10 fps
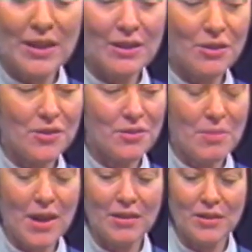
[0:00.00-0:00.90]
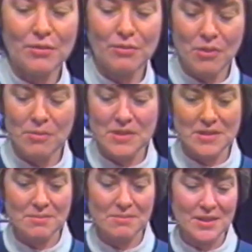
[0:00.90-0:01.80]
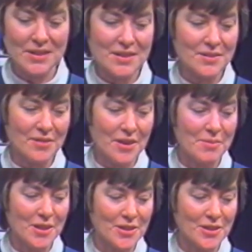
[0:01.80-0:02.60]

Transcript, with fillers: one he talks about is formism. This is very